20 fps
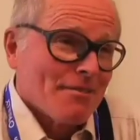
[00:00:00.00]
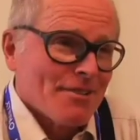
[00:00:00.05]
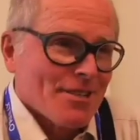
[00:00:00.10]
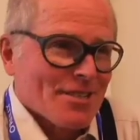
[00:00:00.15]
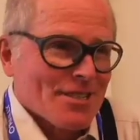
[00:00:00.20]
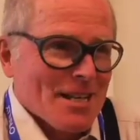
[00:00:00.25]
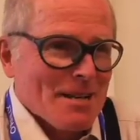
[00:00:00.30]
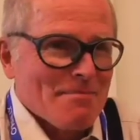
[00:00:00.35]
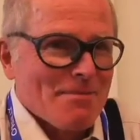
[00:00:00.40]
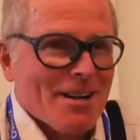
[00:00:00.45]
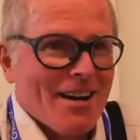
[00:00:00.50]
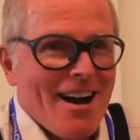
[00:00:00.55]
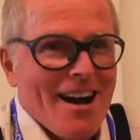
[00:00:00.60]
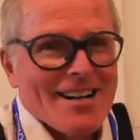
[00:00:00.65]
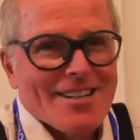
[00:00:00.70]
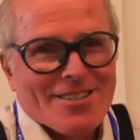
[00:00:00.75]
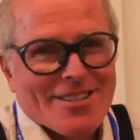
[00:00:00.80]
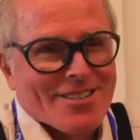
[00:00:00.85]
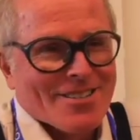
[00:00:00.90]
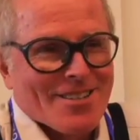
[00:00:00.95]
it was
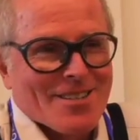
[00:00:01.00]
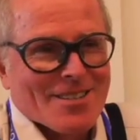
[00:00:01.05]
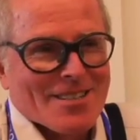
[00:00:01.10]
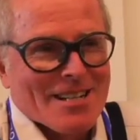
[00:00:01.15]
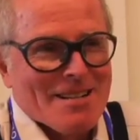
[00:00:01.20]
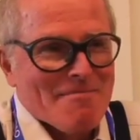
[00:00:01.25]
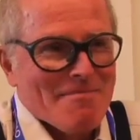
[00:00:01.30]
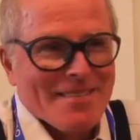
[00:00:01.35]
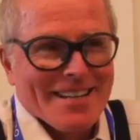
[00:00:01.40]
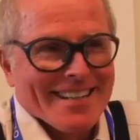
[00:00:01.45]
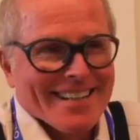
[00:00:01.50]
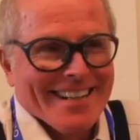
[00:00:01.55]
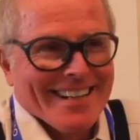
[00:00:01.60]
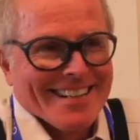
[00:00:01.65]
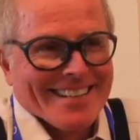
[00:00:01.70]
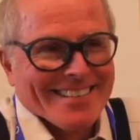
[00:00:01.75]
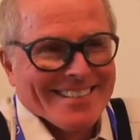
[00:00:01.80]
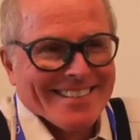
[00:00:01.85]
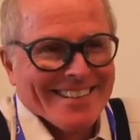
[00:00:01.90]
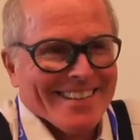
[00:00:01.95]
subconscious or something,
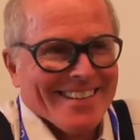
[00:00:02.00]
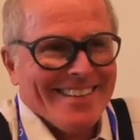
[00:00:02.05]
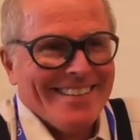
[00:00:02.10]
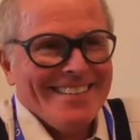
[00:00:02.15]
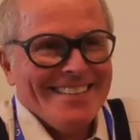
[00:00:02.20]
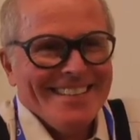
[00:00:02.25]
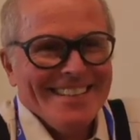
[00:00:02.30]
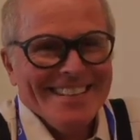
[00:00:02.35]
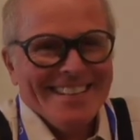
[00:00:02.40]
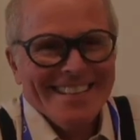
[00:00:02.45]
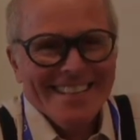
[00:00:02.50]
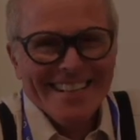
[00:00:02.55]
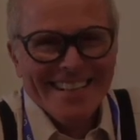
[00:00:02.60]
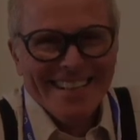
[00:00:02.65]
I don't know.